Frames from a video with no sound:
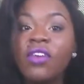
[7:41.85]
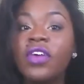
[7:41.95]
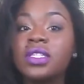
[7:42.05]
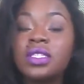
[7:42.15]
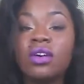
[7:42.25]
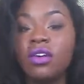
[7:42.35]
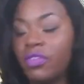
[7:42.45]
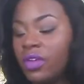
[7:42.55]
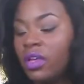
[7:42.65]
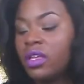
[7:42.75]
First
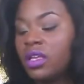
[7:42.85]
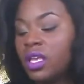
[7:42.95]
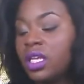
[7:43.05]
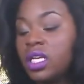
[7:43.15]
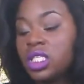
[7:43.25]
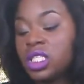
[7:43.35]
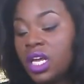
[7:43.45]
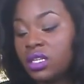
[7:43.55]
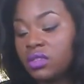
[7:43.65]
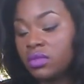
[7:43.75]
off, it is
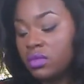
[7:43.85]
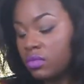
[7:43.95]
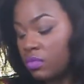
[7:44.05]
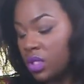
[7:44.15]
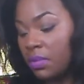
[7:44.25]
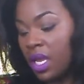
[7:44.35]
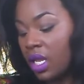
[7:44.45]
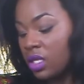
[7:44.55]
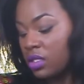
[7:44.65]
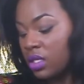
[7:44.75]
shutting really
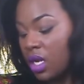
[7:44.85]
bad,